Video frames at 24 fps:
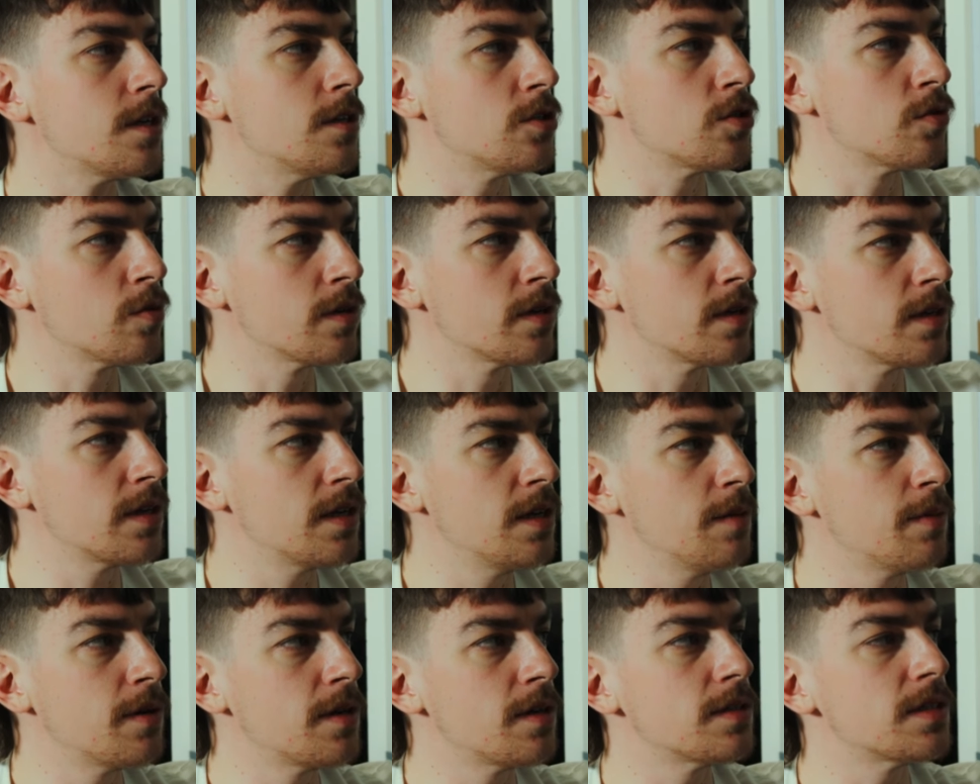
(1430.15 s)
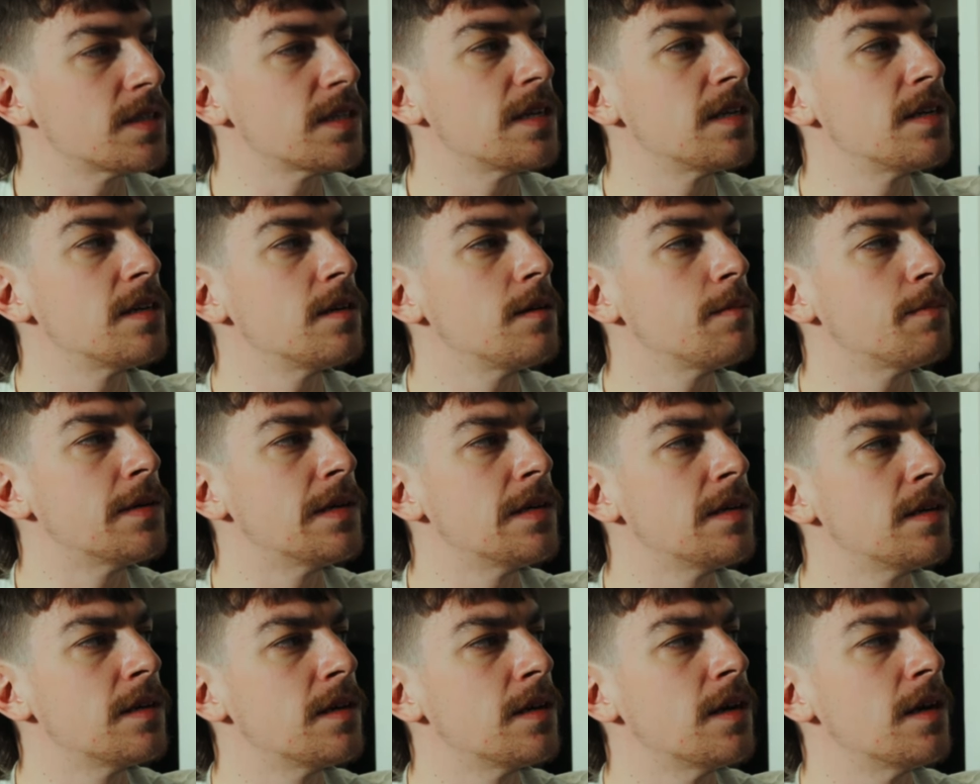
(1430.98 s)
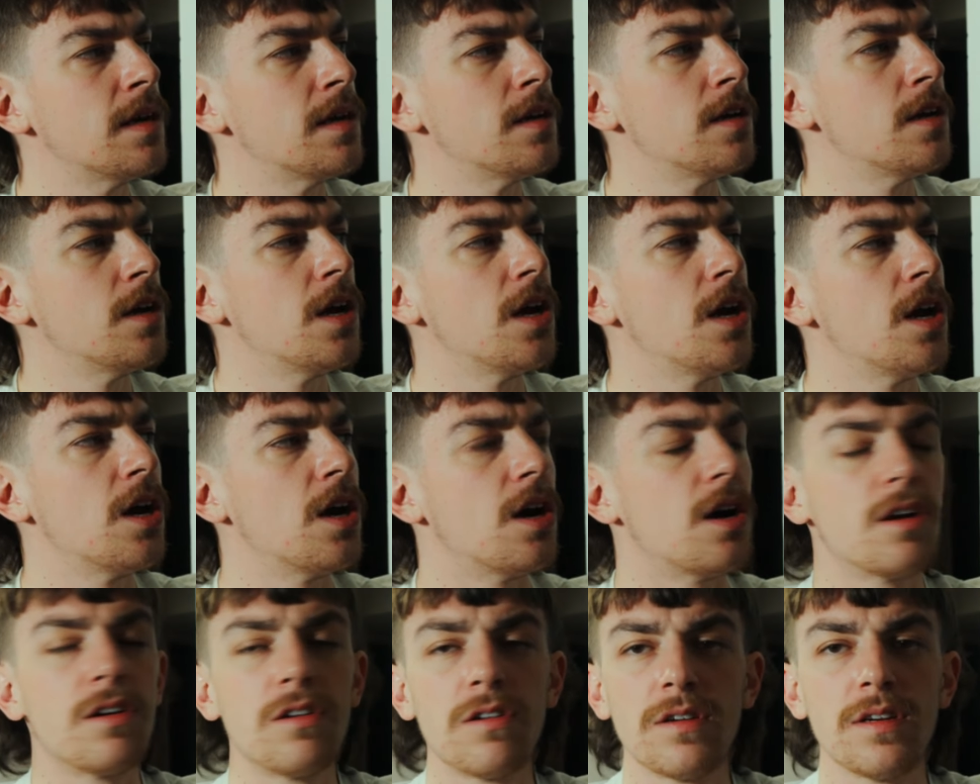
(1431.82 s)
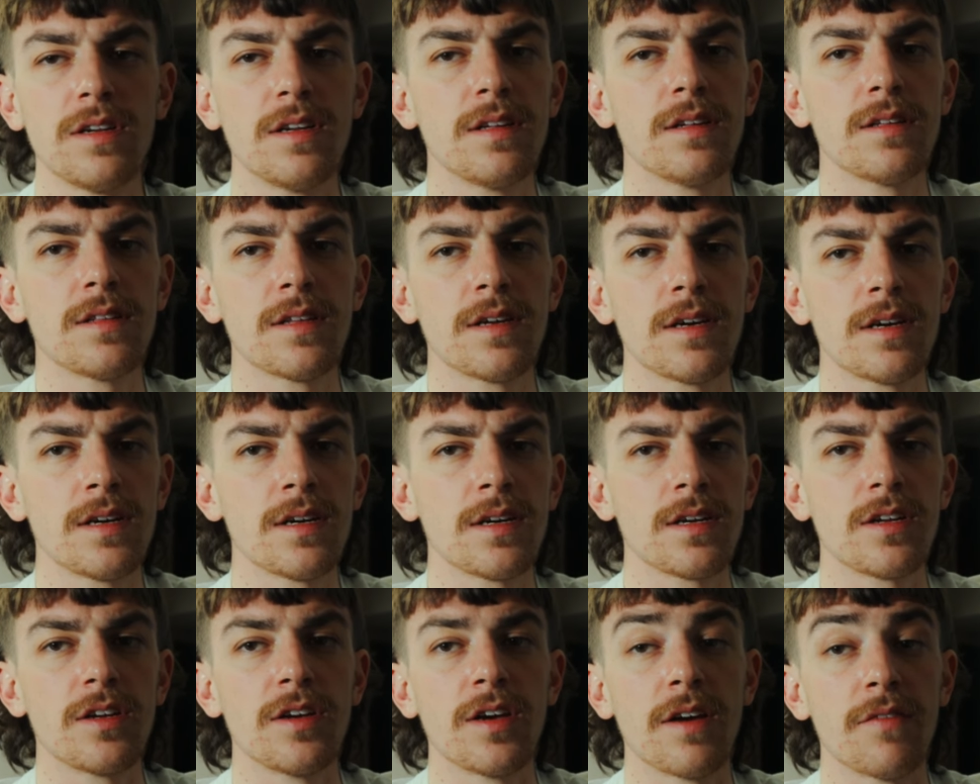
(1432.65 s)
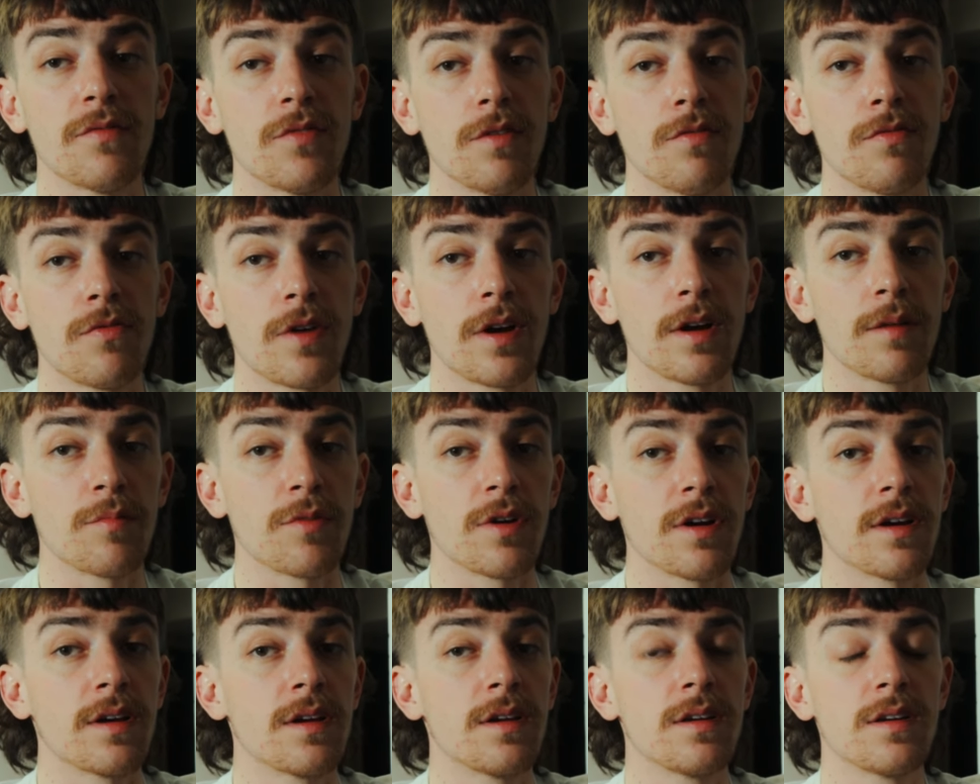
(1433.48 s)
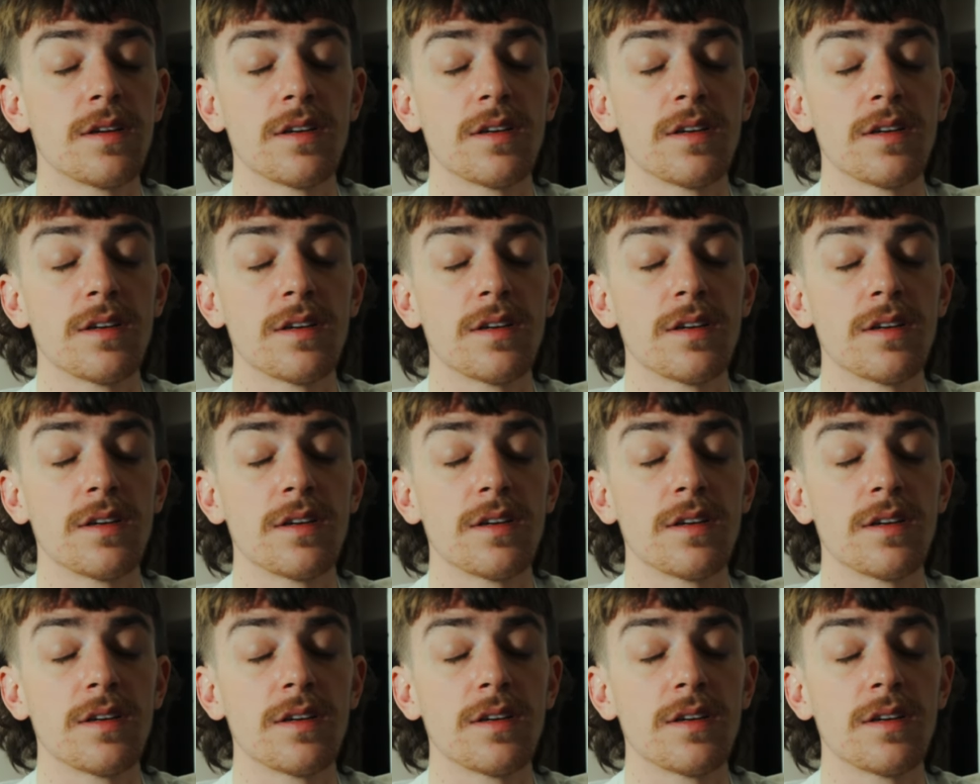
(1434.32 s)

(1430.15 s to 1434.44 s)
So we're going to keep it on 1080p. Underneath that, you have the frame rate.